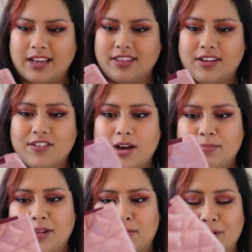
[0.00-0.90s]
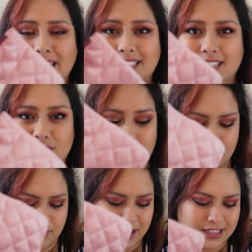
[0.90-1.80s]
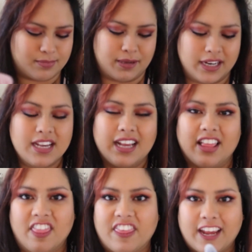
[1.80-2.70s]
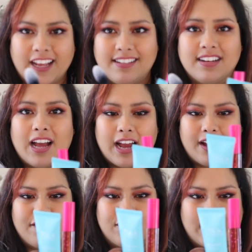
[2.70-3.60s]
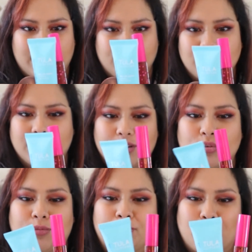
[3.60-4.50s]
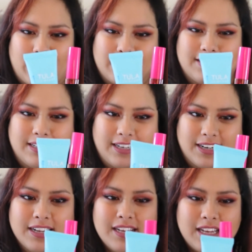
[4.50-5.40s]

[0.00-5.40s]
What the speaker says: They've upped their price to 12 bucks, but they still have like really cool products in here.